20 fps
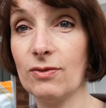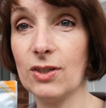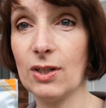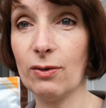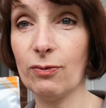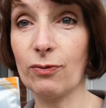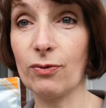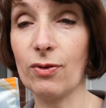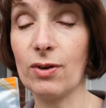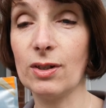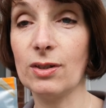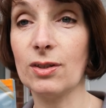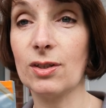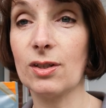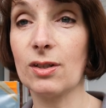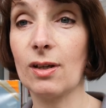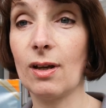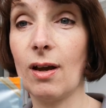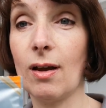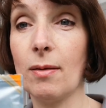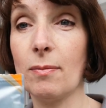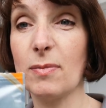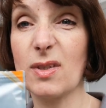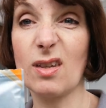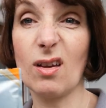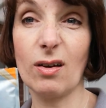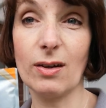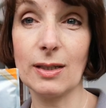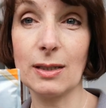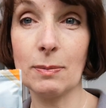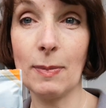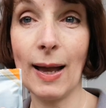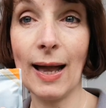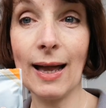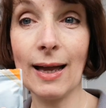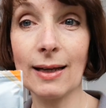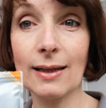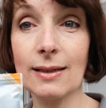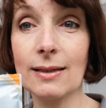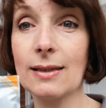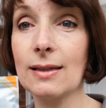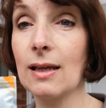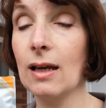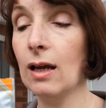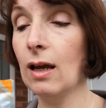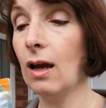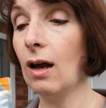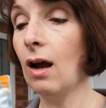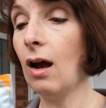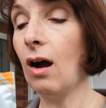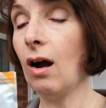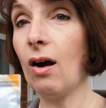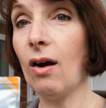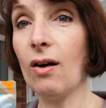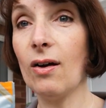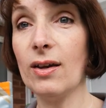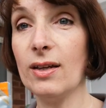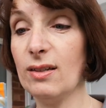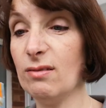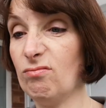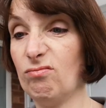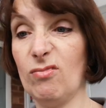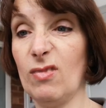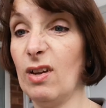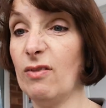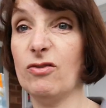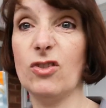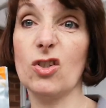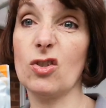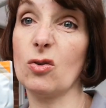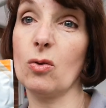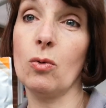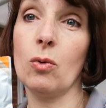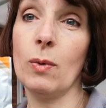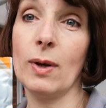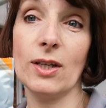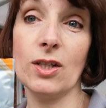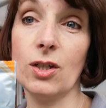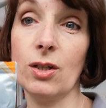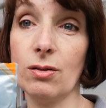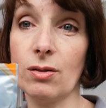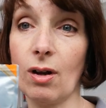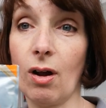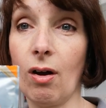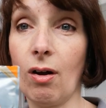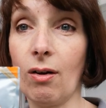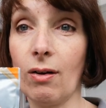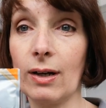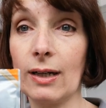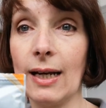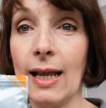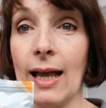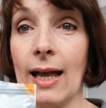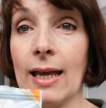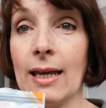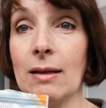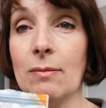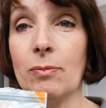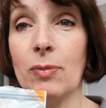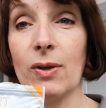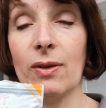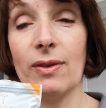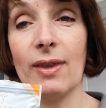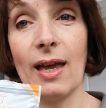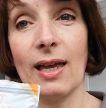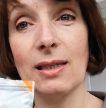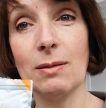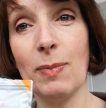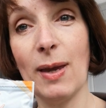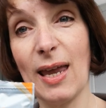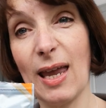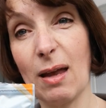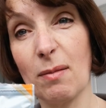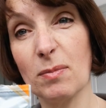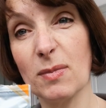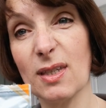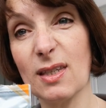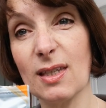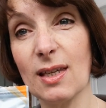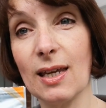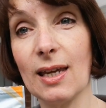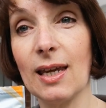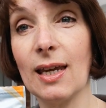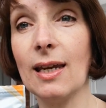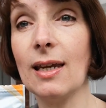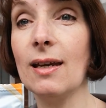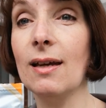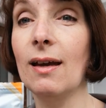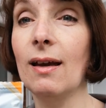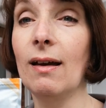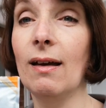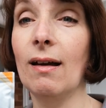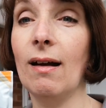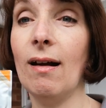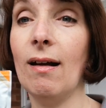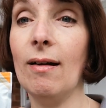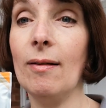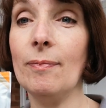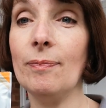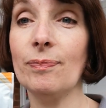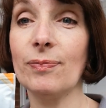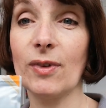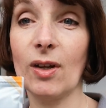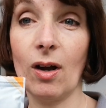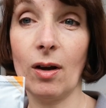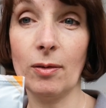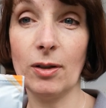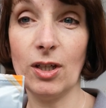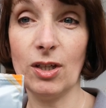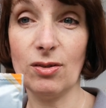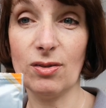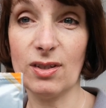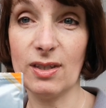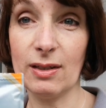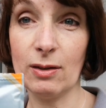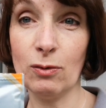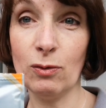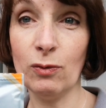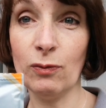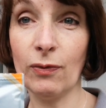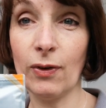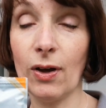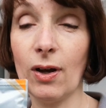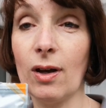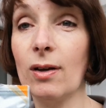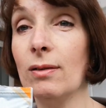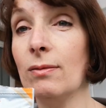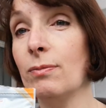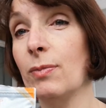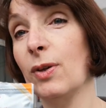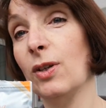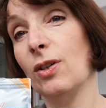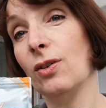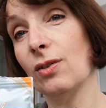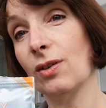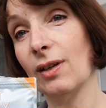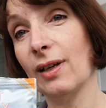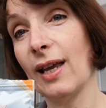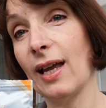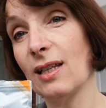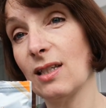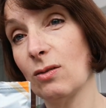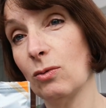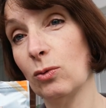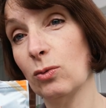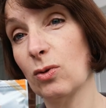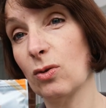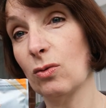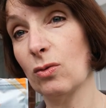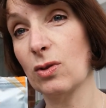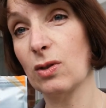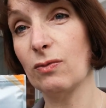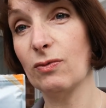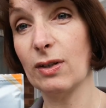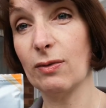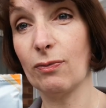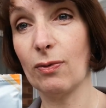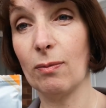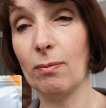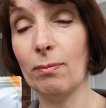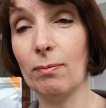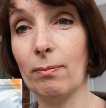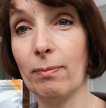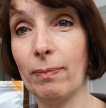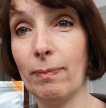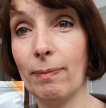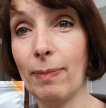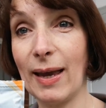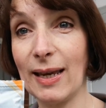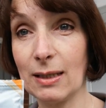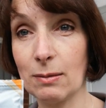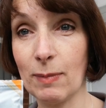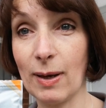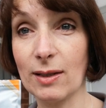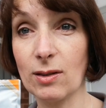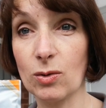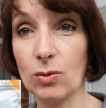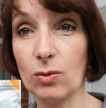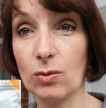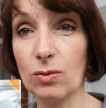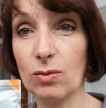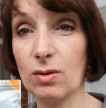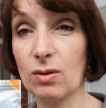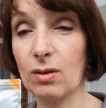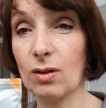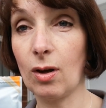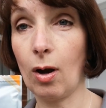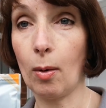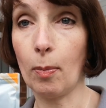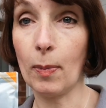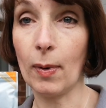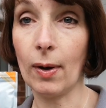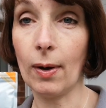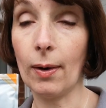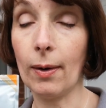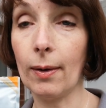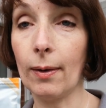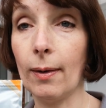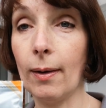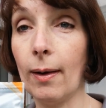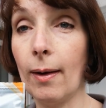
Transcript: of different sized packs. I have just always used art clay, but there's PMC. I use silver, but you can get all sorts of different base metals, copper,